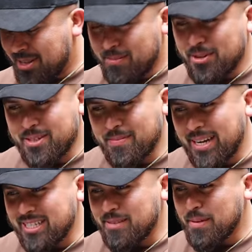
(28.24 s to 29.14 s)
of the most
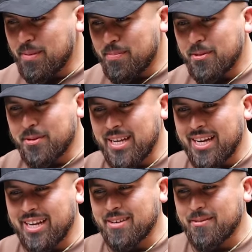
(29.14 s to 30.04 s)
amazing people
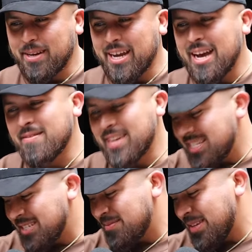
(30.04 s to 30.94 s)
that we have
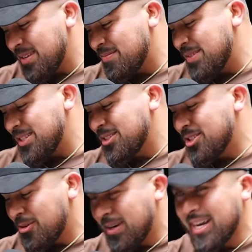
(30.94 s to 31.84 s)
yet to meet, Mr.
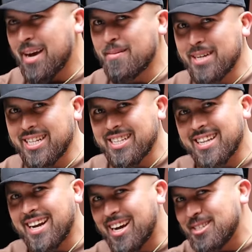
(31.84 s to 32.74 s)
Joey Abril in
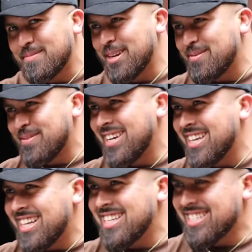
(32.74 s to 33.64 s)
the house, baby.
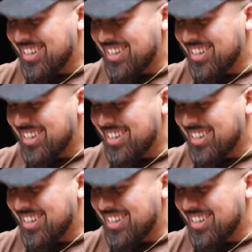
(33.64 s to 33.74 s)
Let's